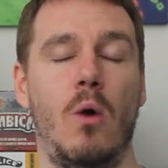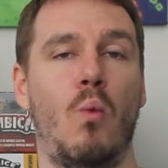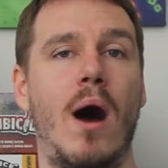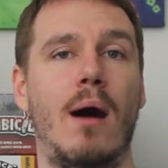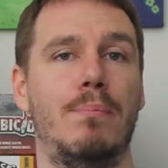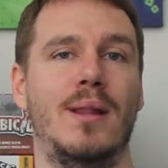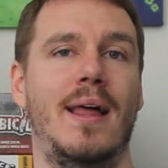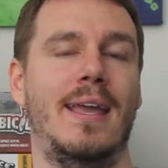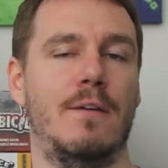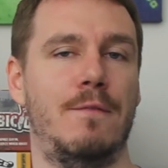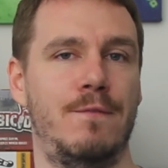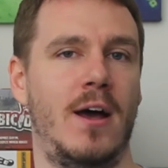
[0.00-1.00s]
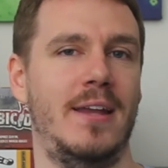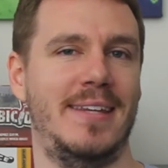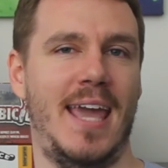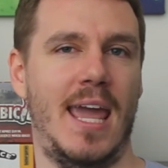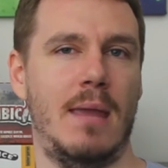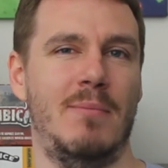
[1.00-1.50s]
while playing a fun
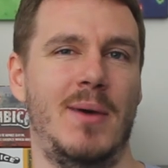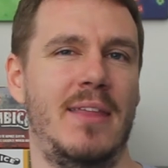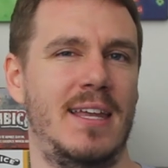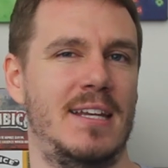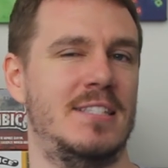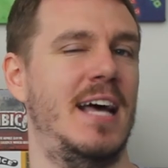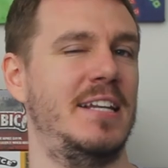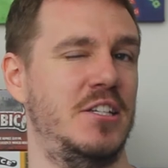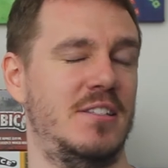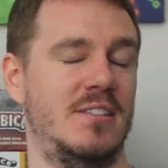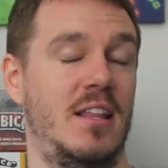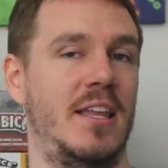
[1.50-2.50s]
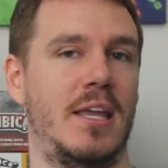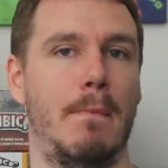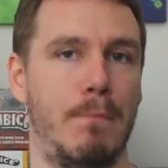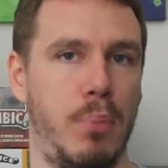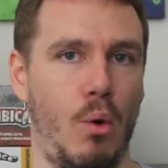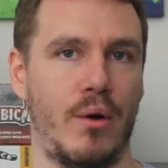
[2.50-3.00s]
game that is not just like a
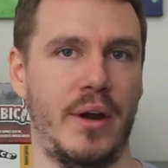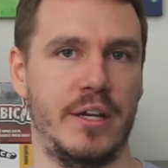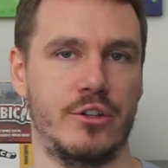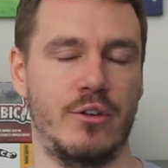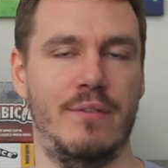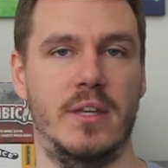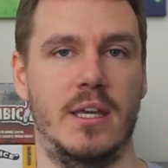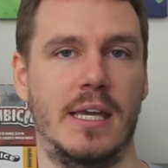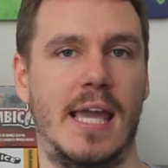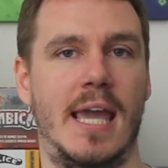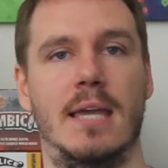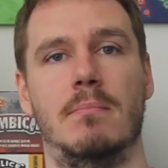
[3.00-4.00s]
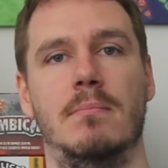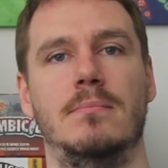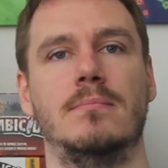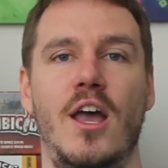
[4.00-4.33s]
boring trivia game.